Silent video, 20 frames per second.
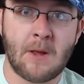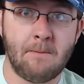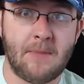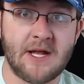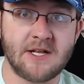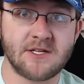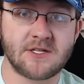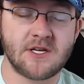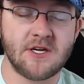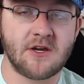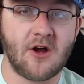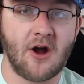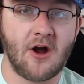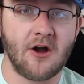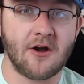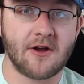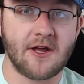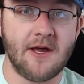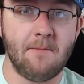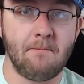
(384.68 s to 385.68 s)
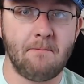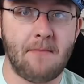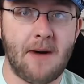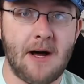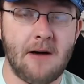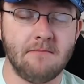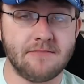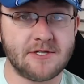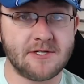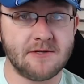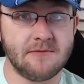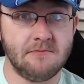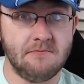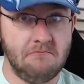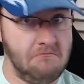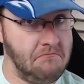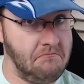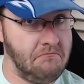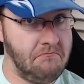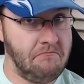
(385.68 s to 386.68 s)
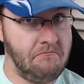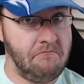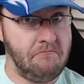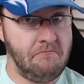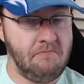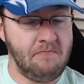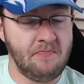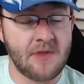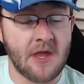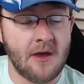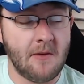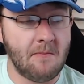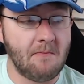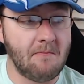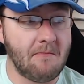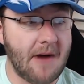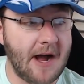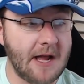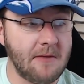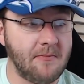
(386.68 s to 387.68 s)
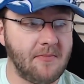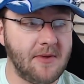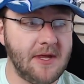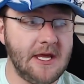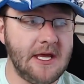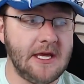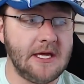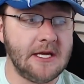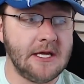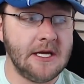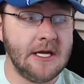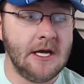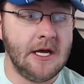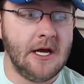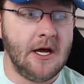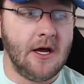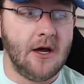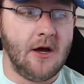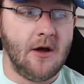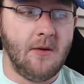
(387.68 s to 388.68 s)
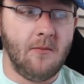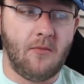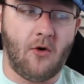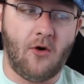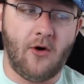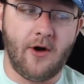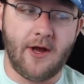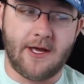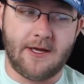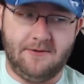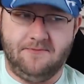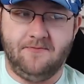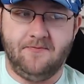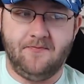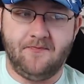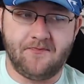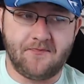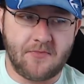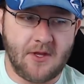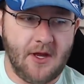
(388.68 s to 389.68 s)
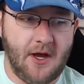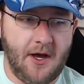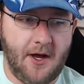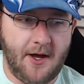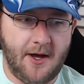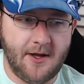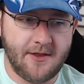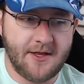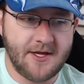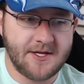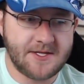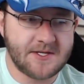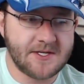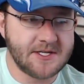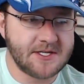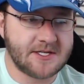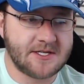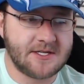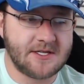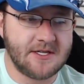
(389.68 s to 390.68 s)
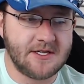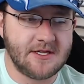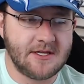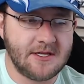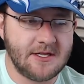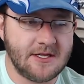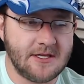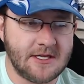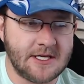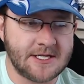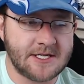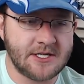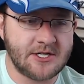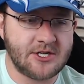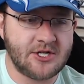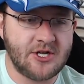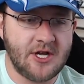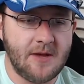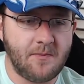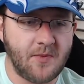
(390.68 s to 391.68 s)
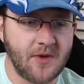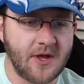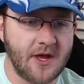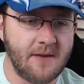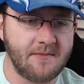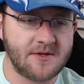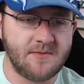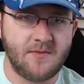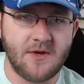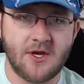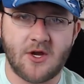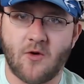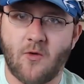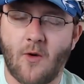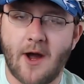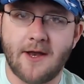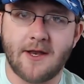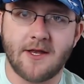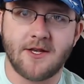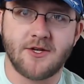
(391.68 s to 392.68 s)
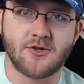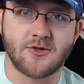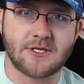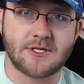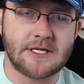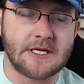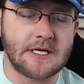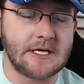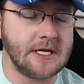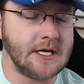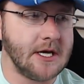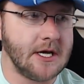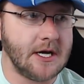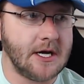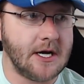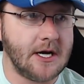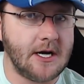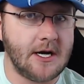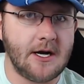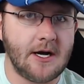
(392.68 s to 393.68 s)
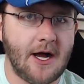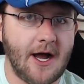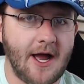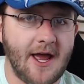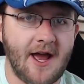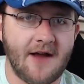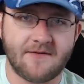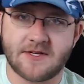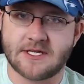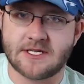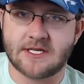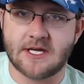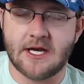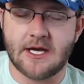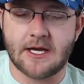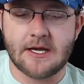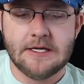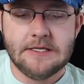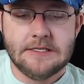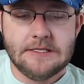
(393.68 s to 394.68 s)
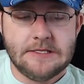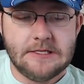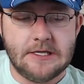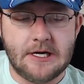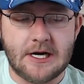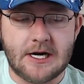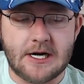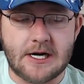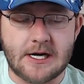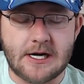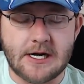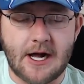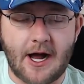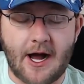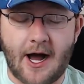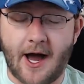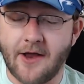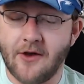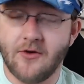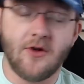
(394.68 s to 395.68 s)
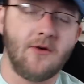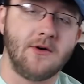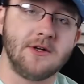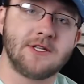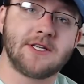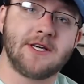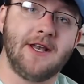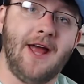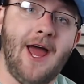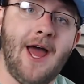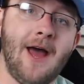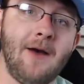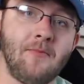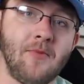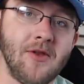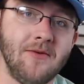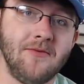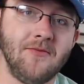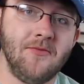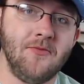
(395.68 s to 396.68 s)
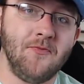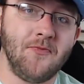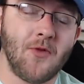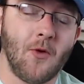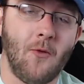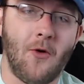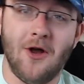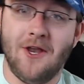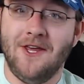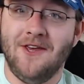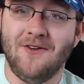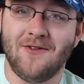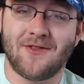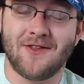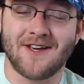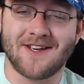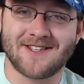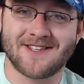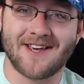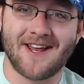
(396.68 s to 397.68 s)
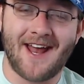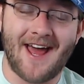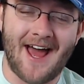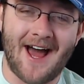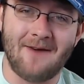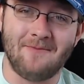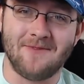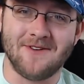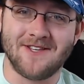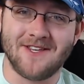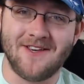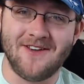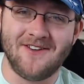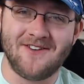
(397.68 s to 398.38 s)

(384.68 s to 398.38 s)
Penske car get bumped? Might be. Boy, this is shaping up to be quite interesting. I have to say, I don't know what's going to happen. What do you think is going to happen?